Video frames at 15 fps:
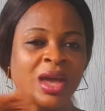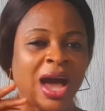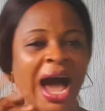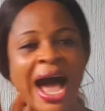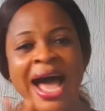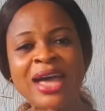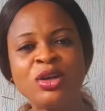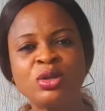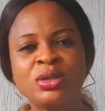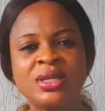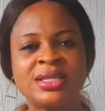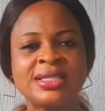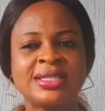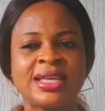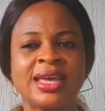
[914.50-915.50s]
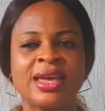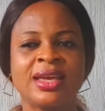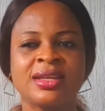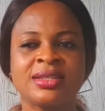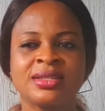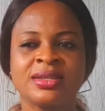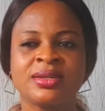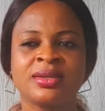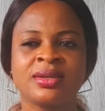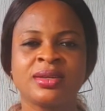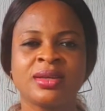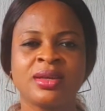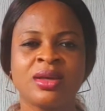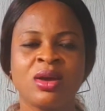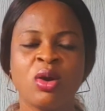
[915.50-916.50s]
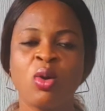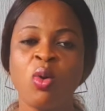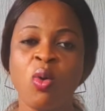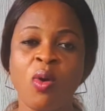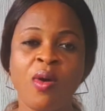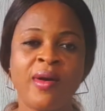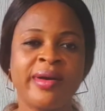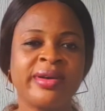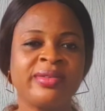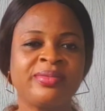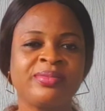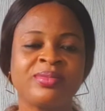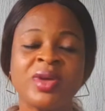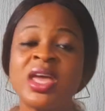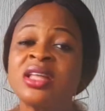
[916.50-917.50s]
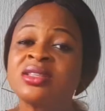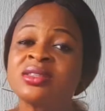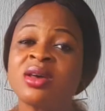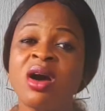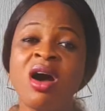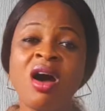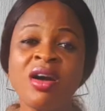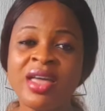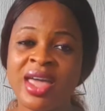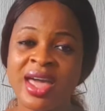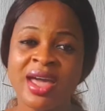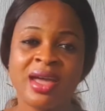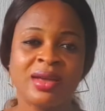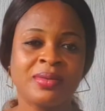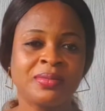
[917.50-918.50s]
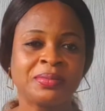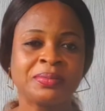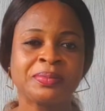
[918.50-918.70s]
I understand. Or it's okay.